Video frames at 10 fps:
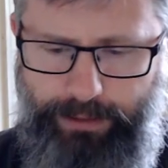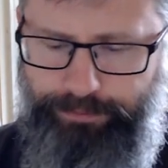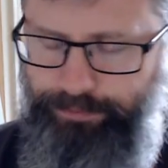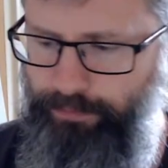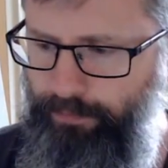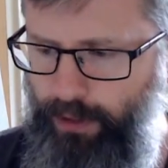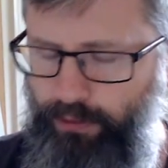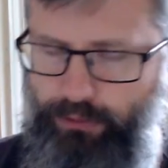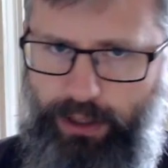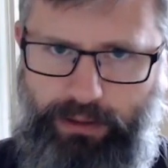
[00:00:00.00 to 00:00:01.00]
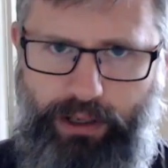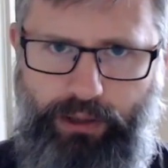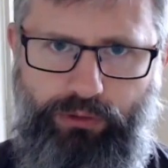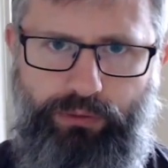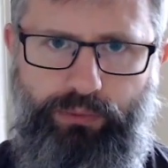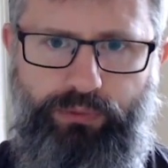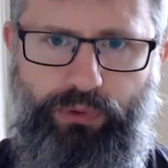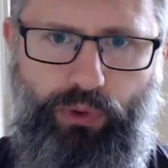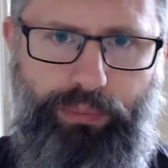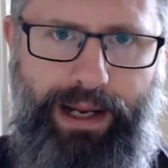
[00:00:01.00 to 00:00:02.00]
And the same goes
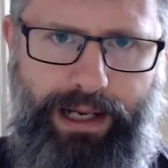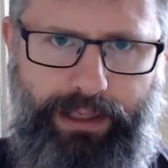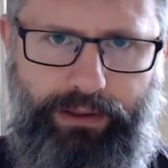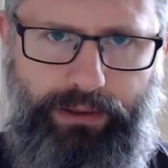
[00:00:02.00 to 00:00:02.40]
for black,